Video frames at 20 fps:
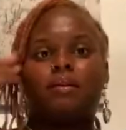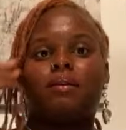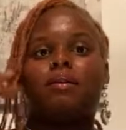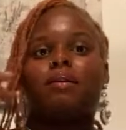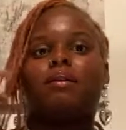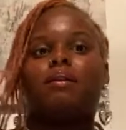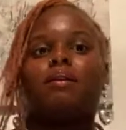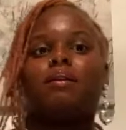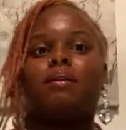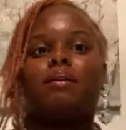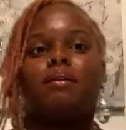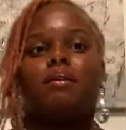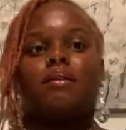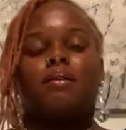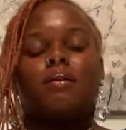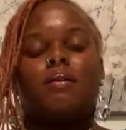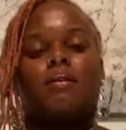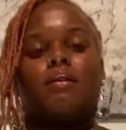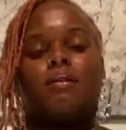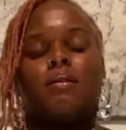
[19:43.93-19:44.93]

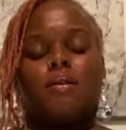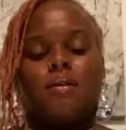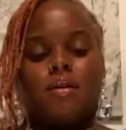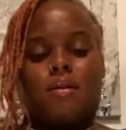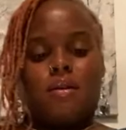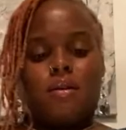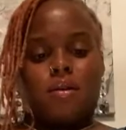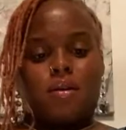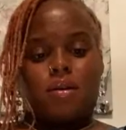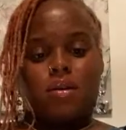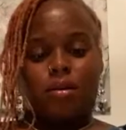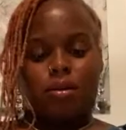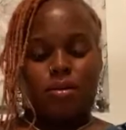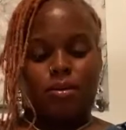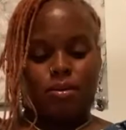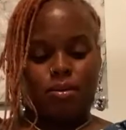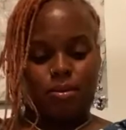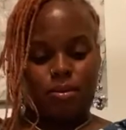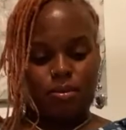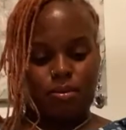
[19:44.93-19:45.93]

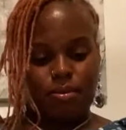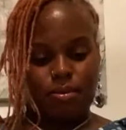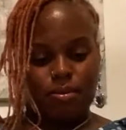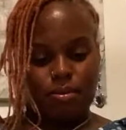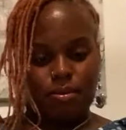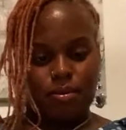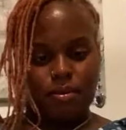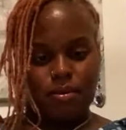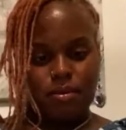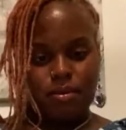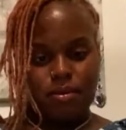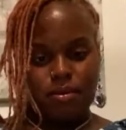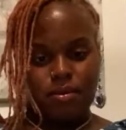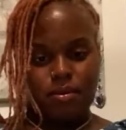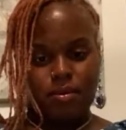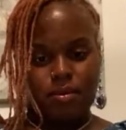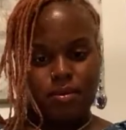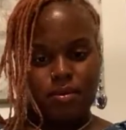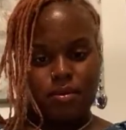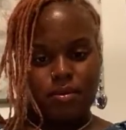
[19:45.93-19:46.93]

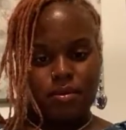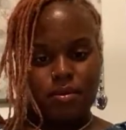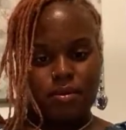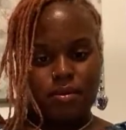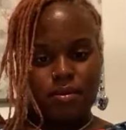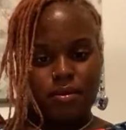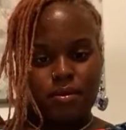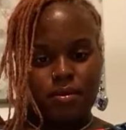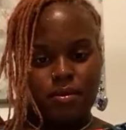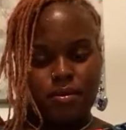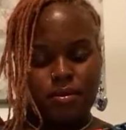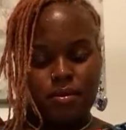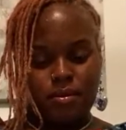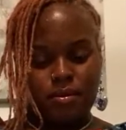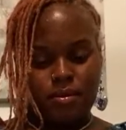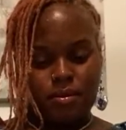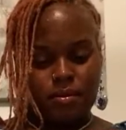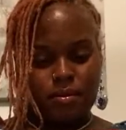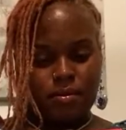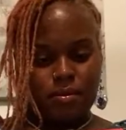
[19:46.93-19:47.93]

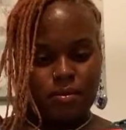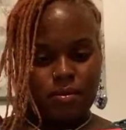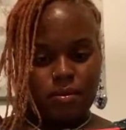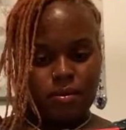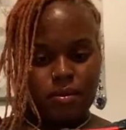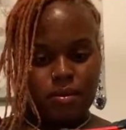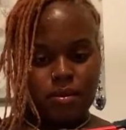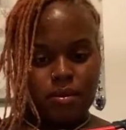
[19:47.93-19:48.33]
Nobody speaks.